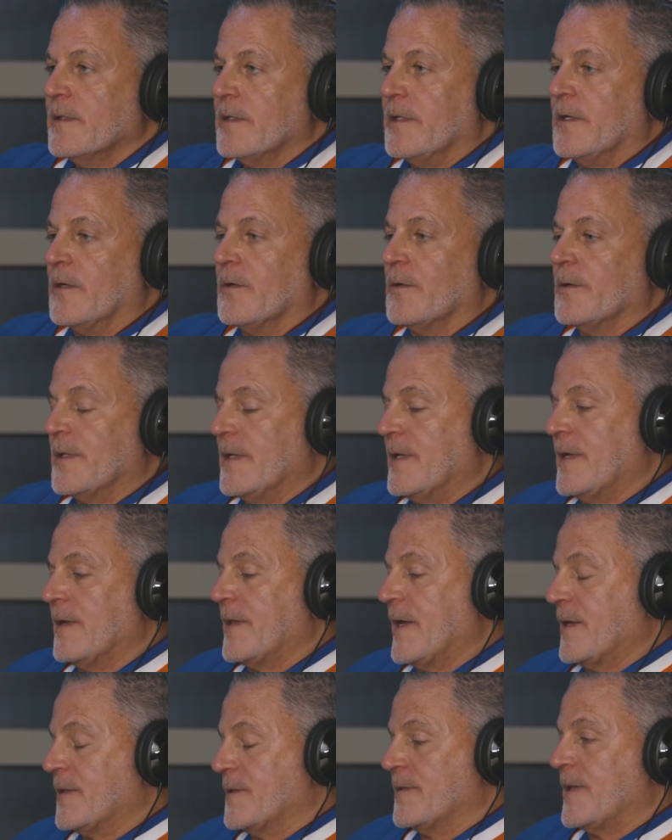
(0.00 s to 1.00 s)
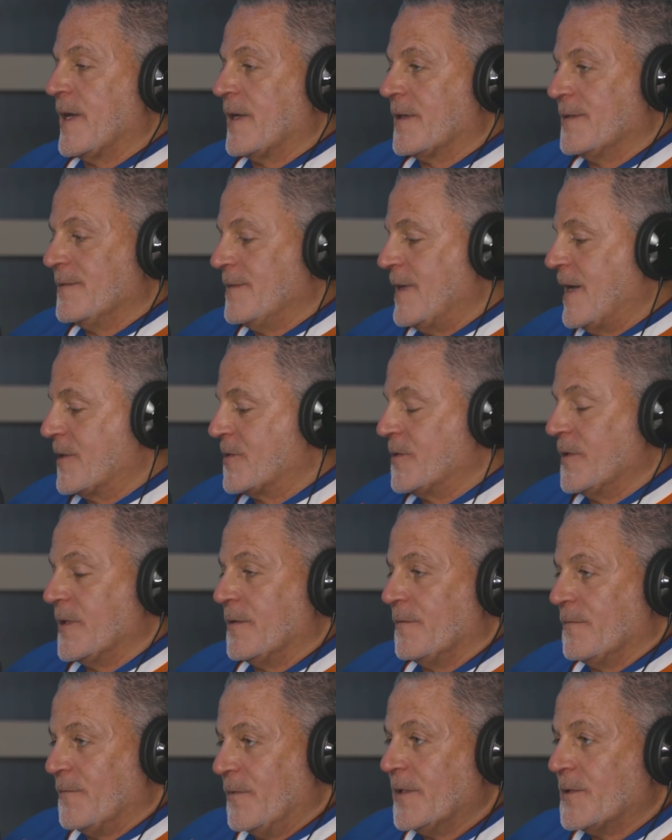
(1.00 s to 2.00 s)
Now that actually
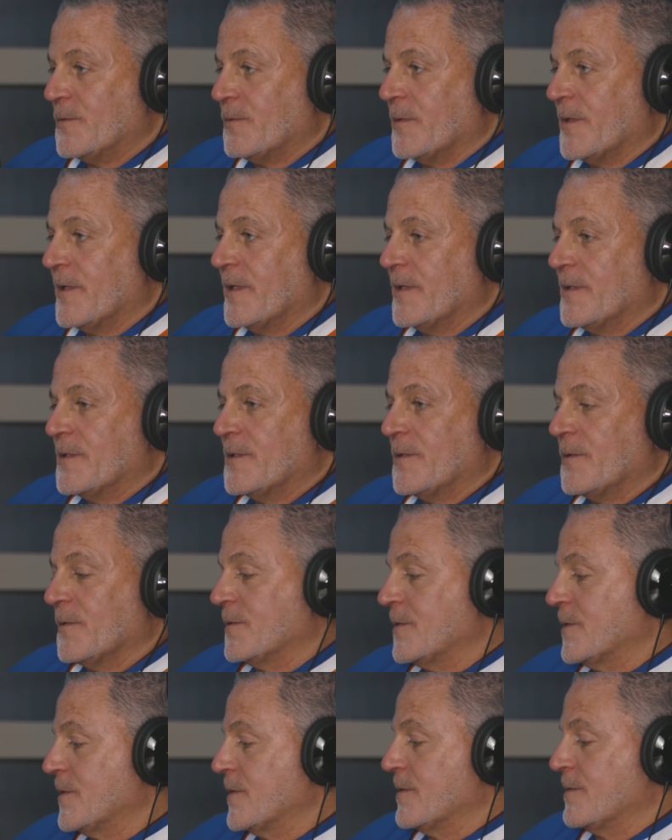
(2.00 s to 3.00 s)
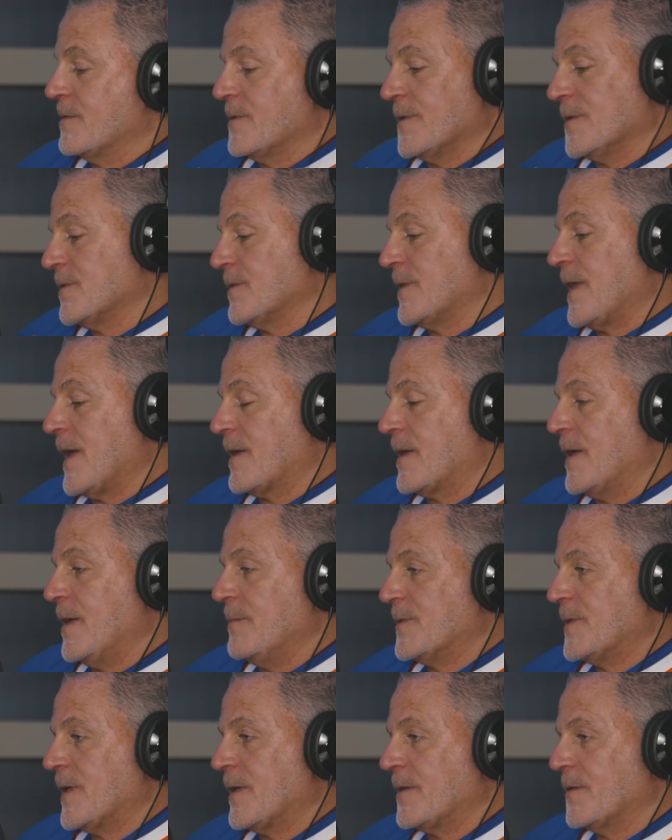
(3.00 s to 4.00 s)
conflicts with it, so because that
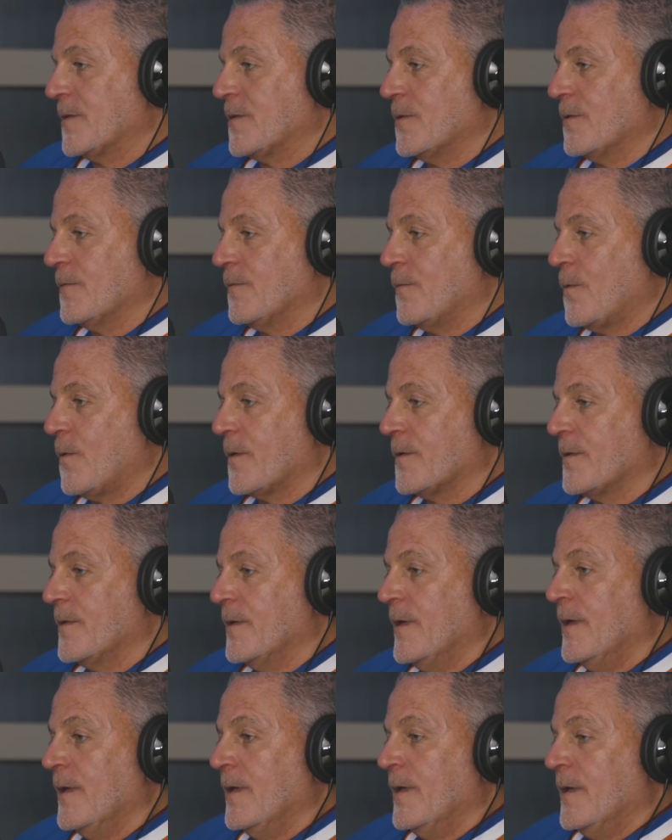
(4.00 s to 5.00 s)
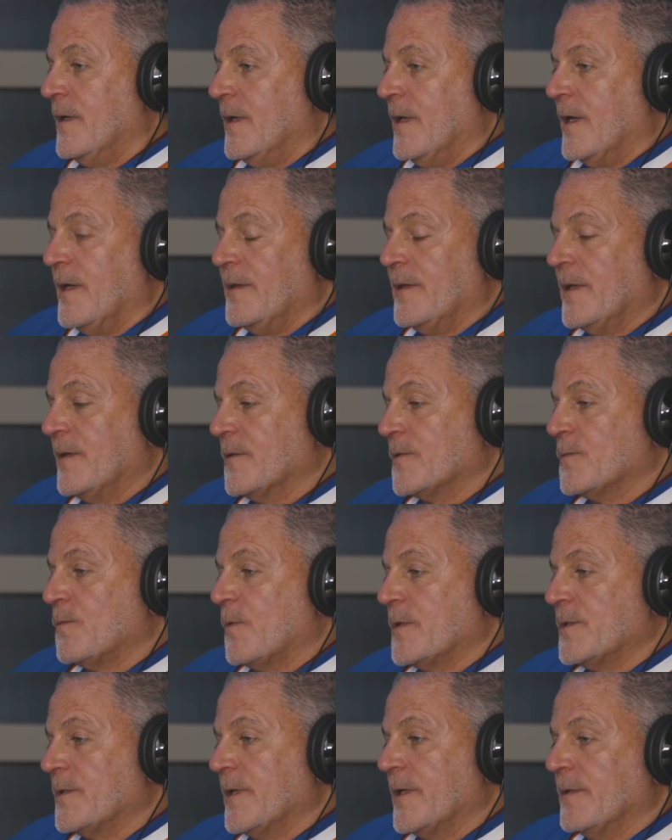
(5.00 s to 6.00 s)
came second, third, fourth. And then there's
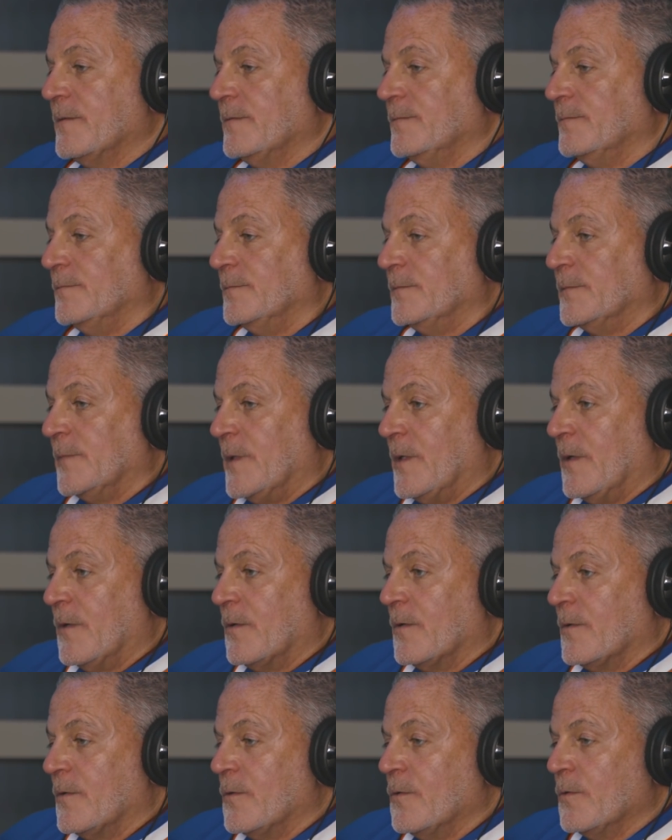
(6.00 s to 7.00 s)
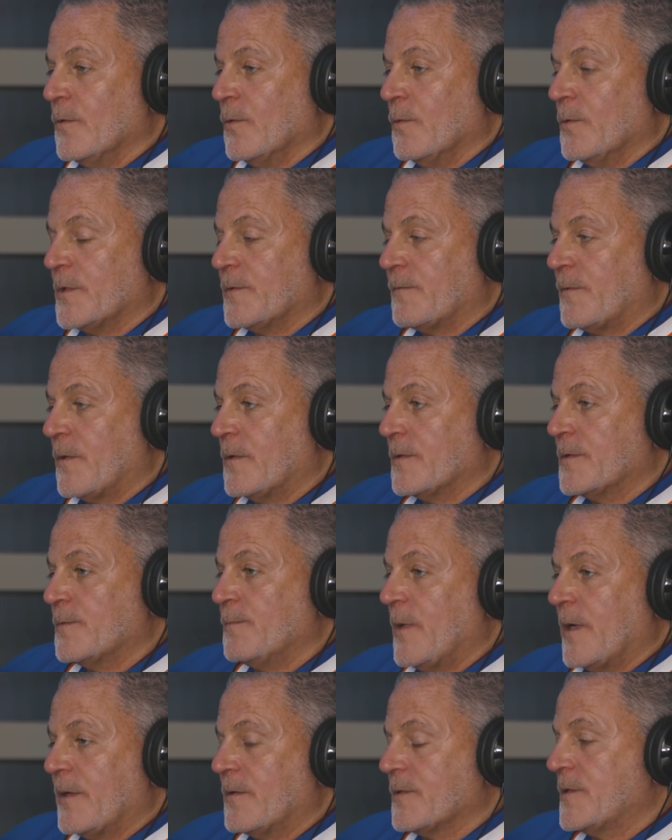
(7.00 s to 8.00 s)
ones like, Google was first,
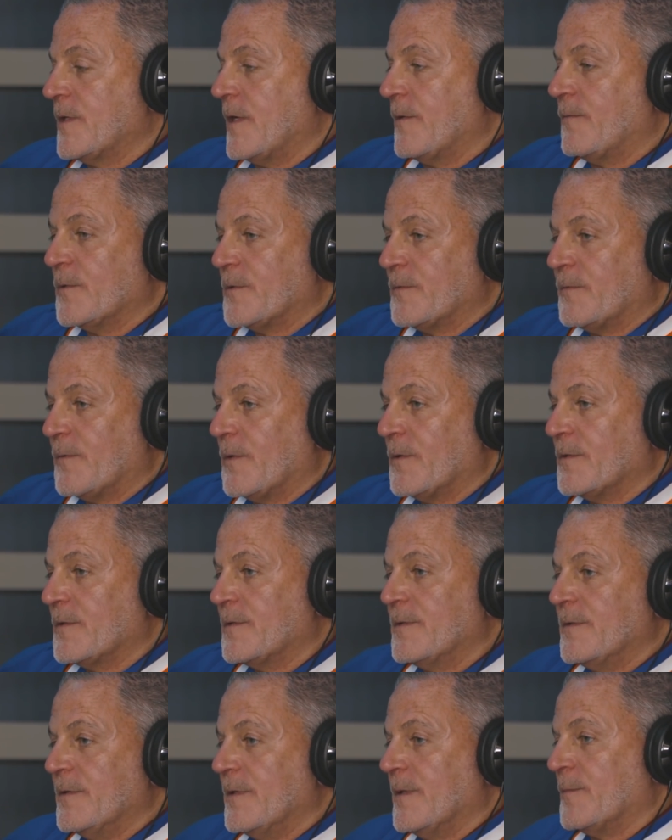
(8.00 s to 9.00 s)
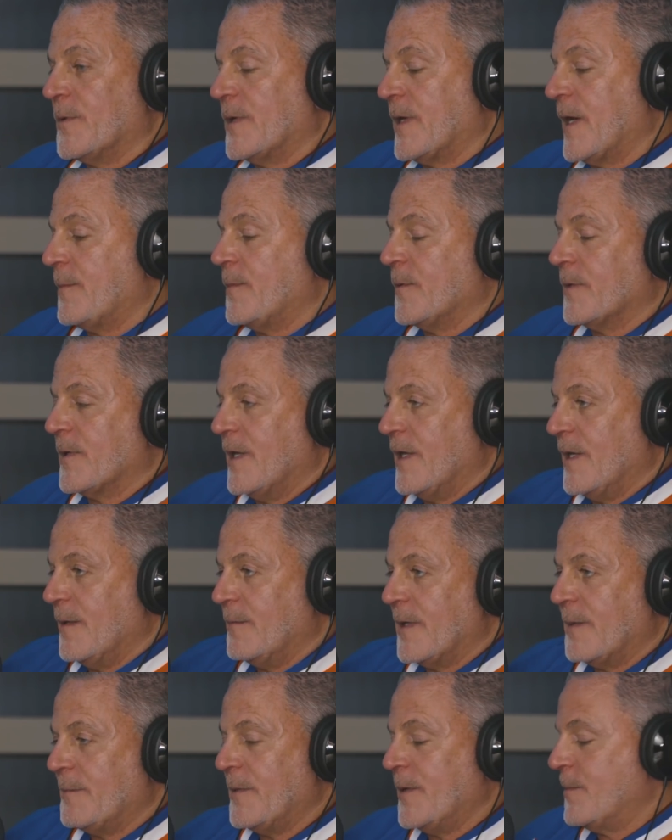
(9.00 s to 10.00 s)
Microsoft was first, but Apple
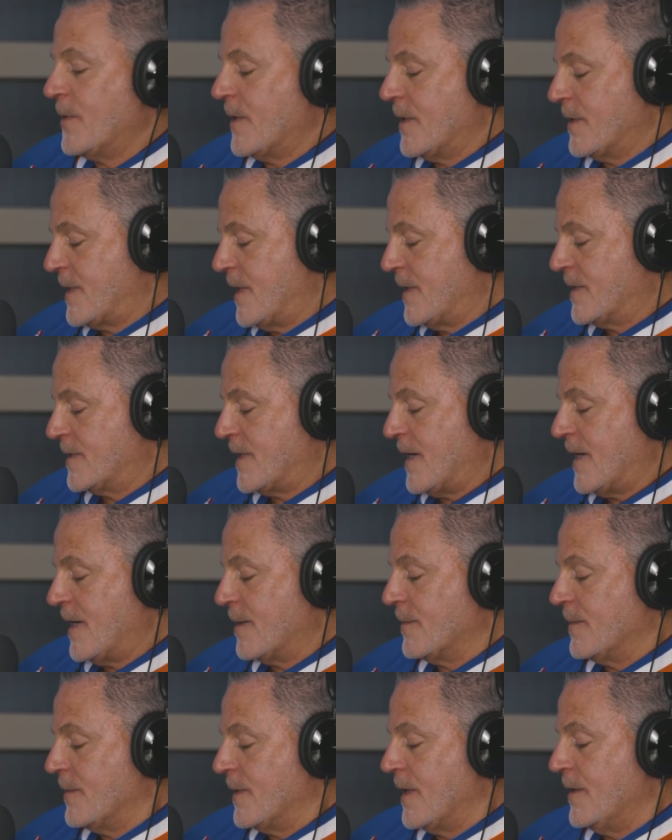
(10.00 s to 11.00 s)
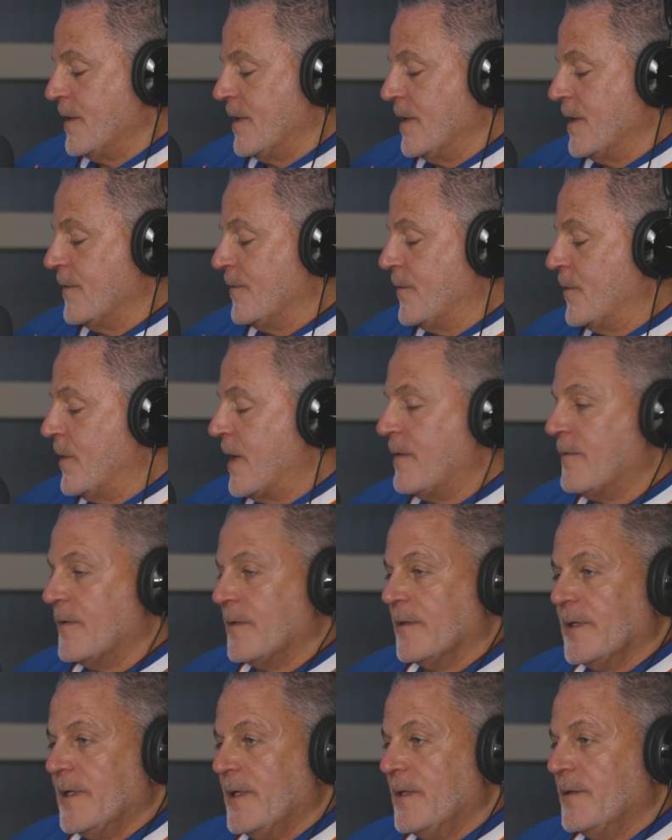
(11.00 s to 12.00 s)
came. I mean, but it takes time. And if you have a
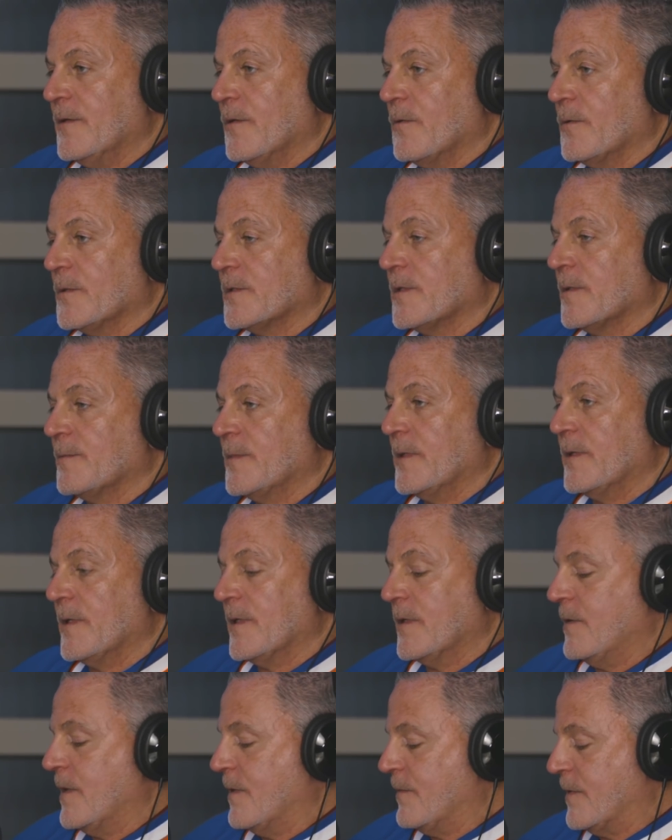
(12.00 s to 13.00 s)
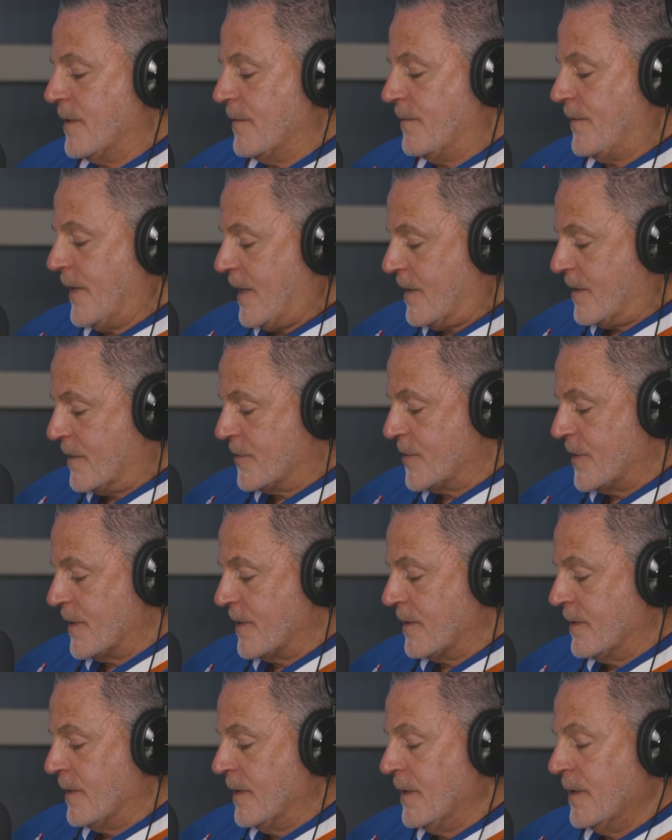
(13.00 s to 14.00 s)
lead, though, in something that you have an advantage
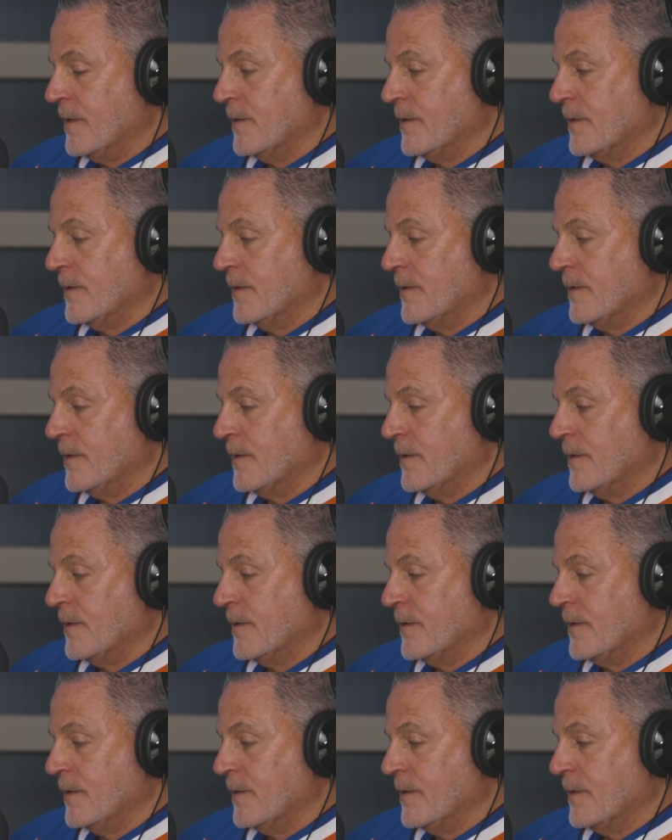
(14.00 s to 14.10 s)
in,